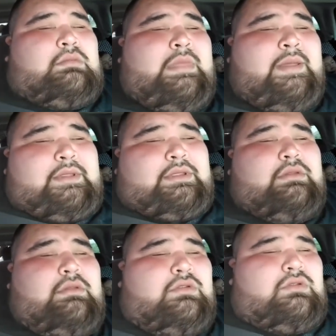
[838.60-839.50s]
maybe
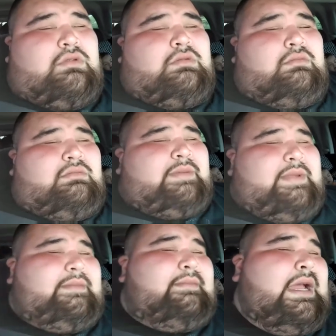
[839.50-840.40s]

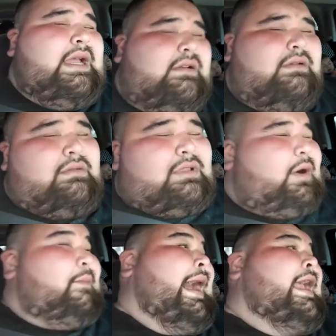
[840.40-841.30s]
maybe a mile,
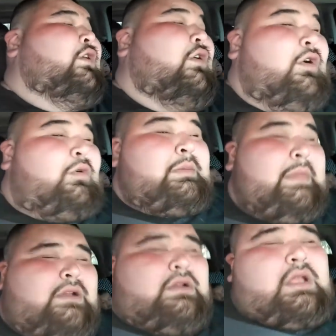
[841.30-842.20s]
no a mile or one
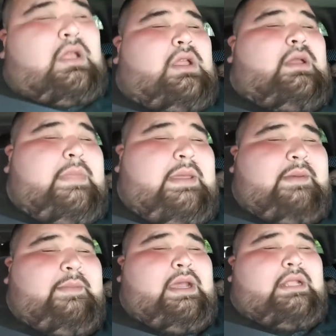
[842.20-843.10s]
mile
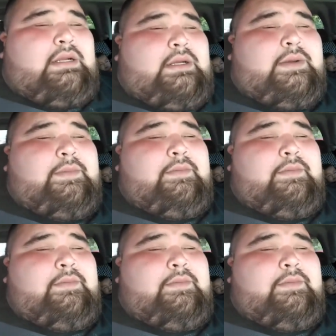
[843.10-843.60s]
maybe about a